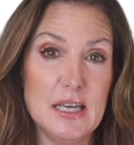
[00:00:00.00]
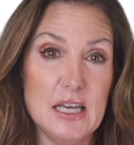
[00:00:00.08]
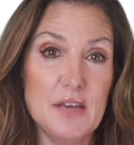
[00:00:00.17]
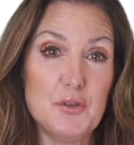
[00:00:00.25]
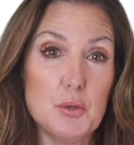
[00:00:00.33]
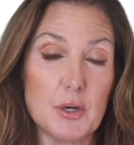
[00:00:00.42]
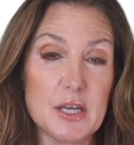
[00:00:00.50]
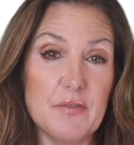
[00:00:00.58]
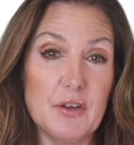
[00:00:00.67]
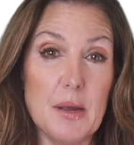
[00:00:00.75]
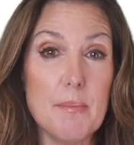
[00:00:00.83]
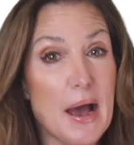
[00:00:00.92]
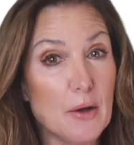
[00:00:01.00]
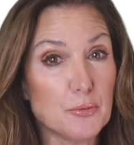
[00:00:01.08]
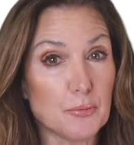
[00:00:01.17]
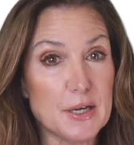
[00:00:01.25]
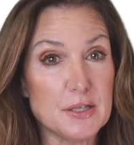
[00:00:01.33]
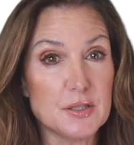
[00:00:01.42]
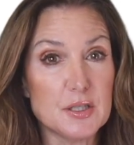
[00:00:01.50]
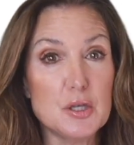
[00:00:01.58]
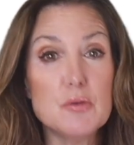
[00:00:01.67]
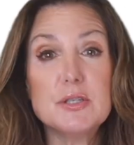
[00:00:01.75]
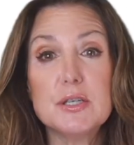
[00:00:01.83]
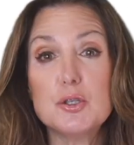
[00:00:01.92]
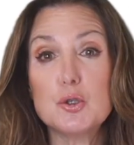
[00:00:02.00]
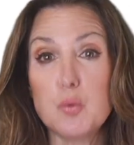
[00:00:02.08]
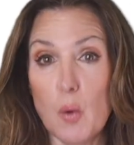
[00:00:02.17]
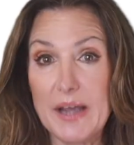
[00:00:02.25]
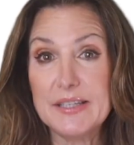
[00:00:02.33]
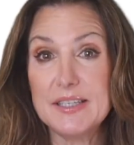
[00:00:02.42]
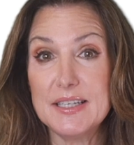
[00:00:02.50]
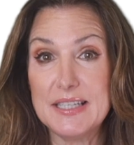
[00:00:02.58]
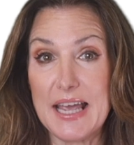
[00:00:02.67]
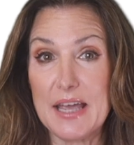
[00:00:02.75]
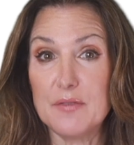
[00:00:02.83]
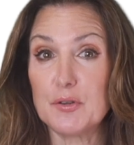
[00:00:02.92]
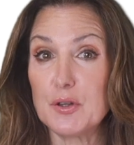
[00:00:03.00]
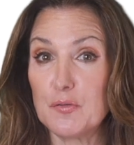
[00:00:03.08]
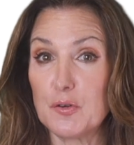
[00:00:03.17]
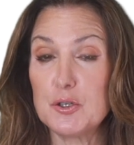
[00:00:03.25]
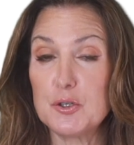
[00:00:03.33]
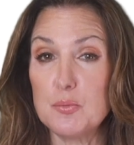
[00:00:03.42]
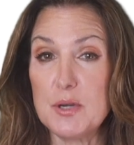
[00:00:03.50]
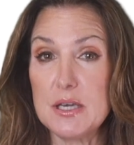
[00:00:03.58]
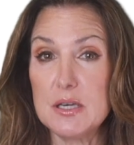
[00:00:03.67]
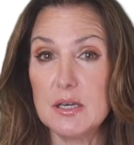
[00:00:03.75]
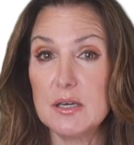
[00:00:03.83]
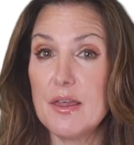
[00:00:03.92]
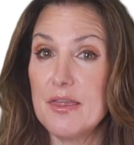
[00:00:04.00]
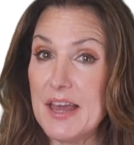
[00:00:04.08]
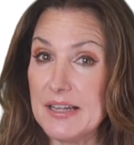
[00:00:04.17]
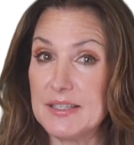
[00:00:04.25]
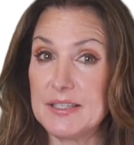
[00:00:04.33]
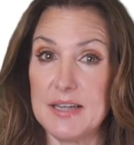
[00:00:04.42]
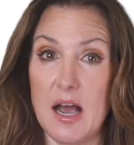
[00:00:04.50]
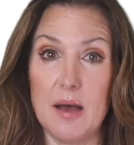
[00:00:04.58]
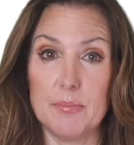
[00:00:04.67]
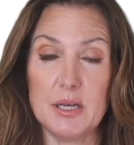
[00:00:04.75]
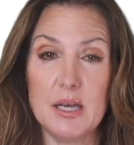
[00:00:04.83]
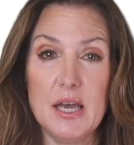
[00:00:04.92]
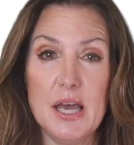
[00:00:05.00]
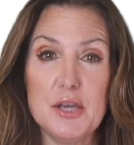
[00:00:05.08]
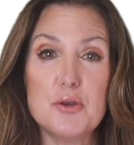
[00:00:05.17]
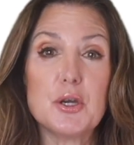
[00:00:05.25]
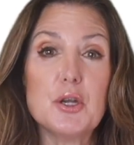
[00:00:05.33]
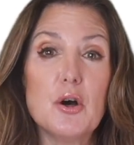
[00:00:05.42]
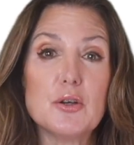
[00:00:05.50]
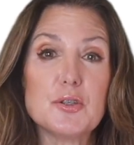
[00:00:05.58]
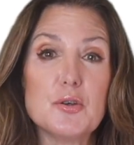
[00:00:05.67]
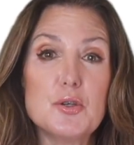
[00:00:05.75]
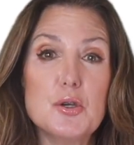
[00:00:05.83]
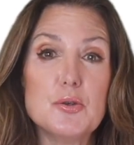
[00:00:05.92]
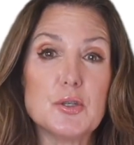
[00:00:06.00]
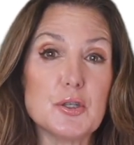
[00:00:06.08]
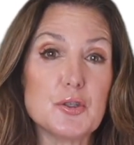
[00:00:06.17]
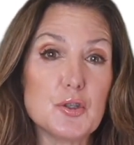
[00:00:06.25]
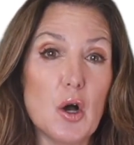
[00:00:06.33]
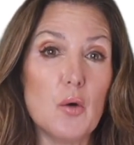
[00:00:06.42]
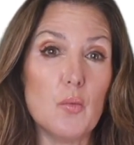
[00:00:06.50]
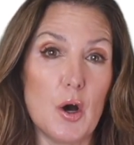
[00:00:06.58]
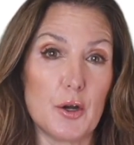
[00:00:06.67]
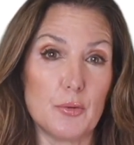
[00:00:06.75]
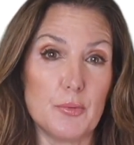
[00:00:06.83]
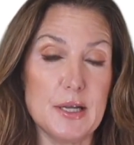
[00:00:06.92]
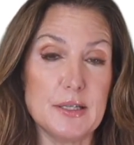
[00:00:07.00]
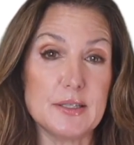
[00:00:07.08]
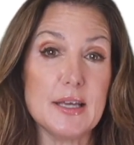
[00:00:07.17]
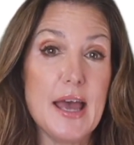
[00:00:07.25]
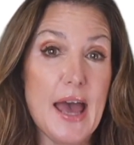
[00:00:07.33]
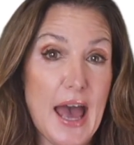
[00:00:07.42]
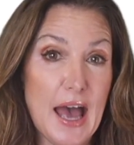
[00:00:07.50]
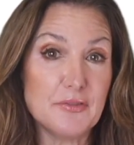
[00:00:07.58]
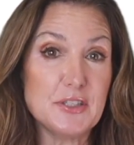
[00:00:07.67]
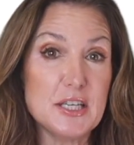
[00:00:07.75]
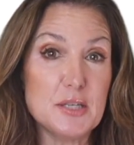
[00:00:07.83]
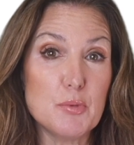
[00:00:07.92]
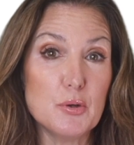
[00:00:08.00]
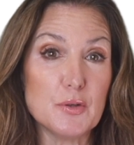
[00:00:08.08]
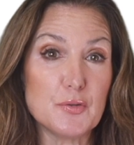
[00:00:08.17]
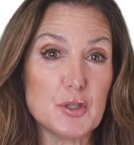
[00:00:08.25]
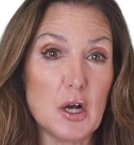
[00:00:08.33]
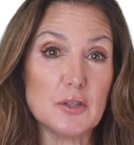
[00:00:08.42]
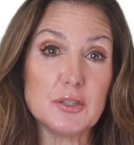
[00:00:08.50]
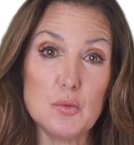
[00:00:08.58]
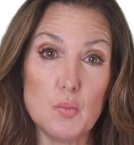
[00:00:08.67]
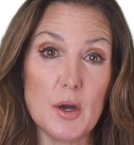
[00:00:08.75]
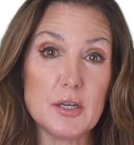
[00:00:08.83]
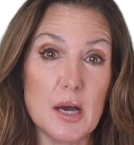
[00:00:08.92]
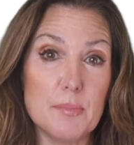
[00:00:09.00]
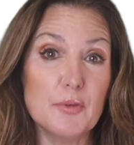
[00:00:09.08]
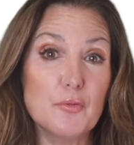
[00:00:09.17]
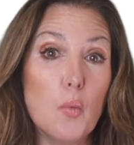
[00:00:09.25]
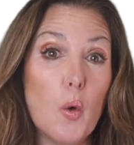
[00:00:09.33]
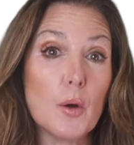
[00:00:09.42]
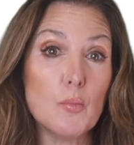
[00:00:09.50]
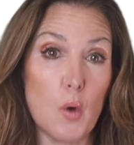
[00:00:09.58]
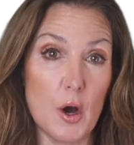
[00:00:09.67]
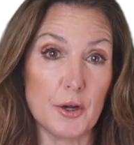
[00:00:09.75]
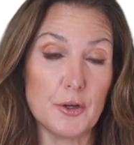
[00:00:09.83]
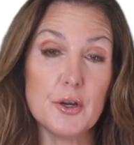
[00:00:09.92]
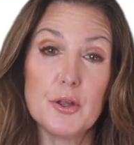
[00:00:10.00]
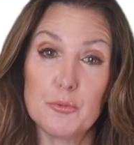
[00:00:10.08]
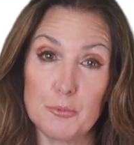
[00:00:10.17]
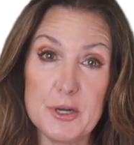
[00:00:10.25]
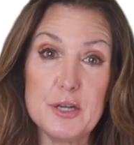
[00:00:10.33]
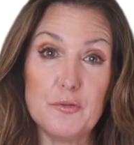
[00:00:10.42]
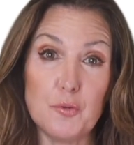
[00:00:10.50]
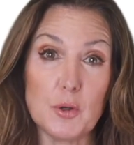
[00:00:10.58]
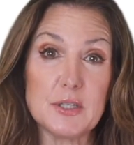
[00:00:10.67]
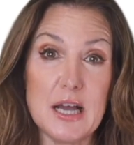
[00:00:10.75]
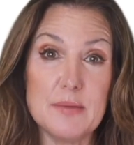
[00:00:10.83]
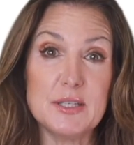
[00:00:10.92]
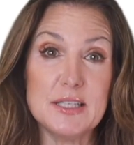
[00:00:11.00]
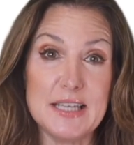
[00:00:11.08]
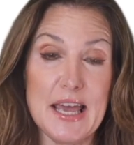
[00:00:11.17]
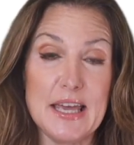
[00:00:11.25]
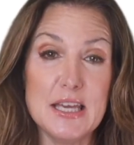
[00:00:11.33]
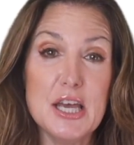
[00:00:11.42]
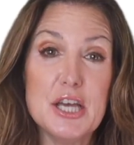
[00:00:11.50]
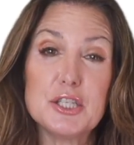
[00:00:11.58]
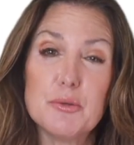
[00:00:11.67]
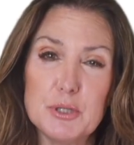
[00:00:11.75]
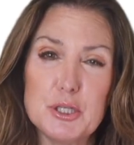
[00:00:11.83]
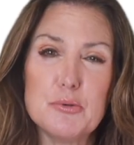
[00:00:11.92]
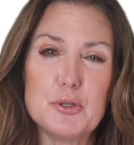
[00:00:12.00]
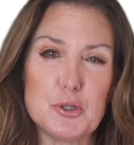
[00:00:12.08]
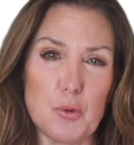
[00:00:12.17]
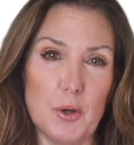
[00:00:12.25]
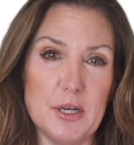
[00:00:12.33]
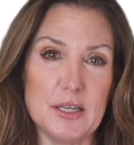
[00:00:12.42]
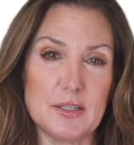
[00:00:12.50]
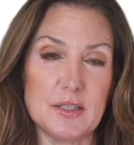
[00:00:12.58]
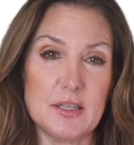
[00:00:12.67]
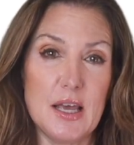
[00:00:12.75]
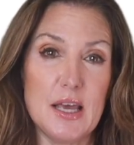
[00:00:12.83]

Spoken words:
If you were given a mouth rinse, use it twice a day for the first week, then stop. You can also use a salt water rinse, half teaspoon of salt in 1 cup of warm water 3 to 4 times a day to reduce soreness.